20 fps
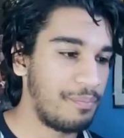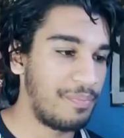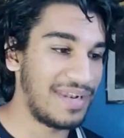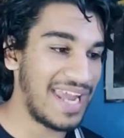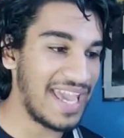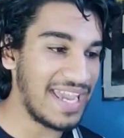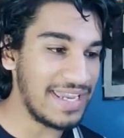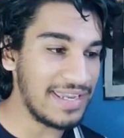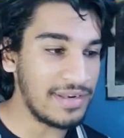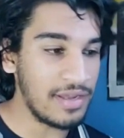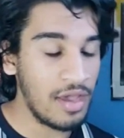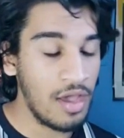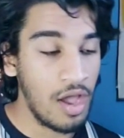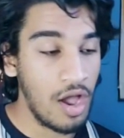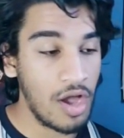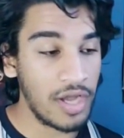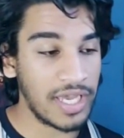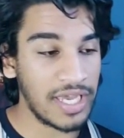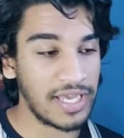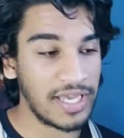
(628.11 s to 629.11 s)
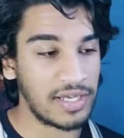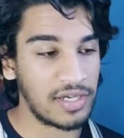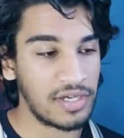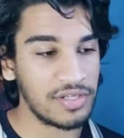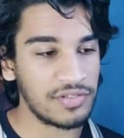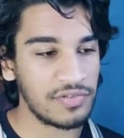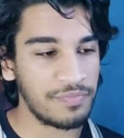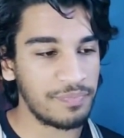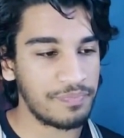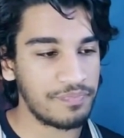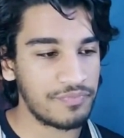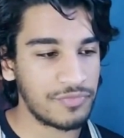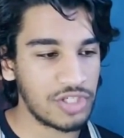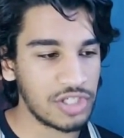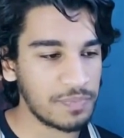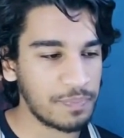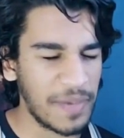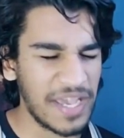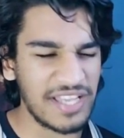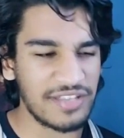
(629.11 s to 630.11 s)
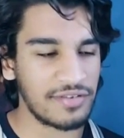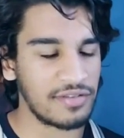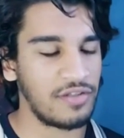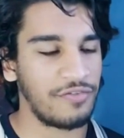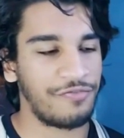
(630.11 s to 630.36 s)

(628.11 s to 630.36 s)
Blade, okay, because of just based on